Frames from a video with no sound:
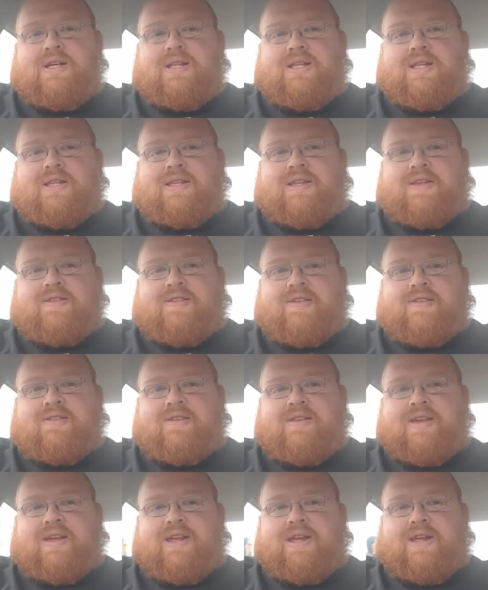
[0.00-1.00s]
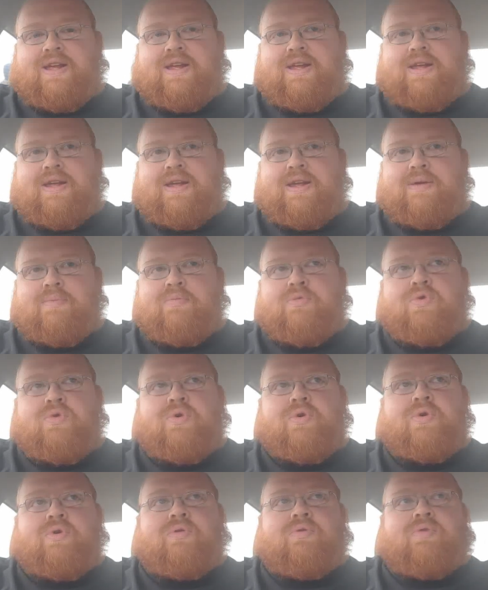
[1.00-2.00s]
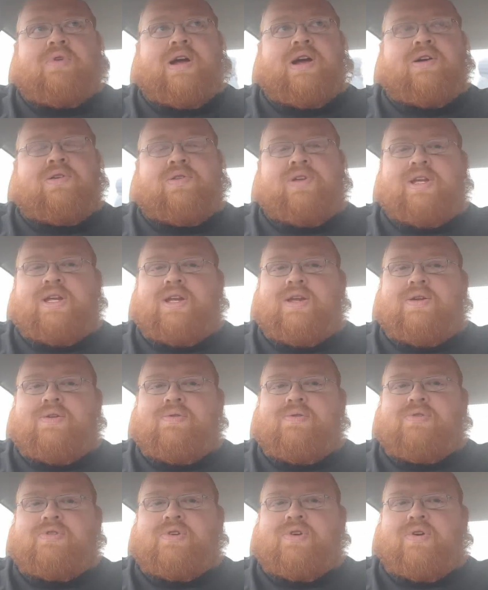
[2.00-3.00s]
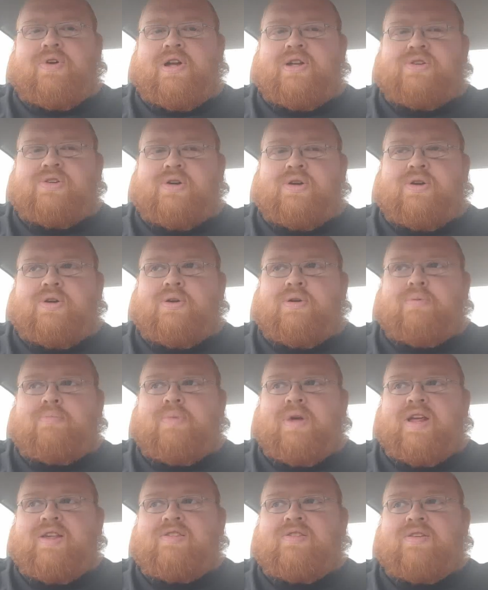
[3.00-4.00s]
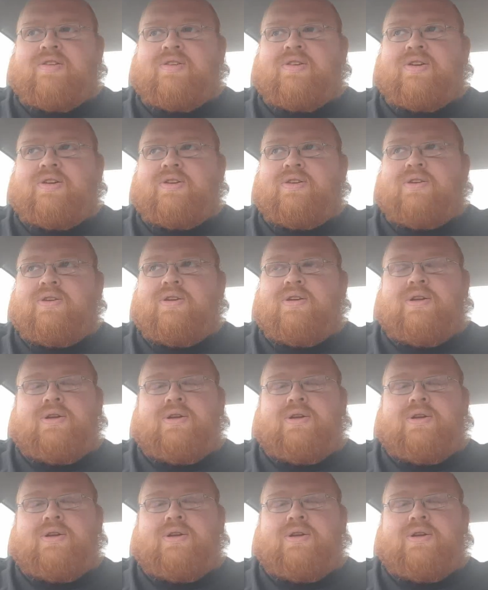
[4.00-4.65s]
that this is a more rarely used creature based on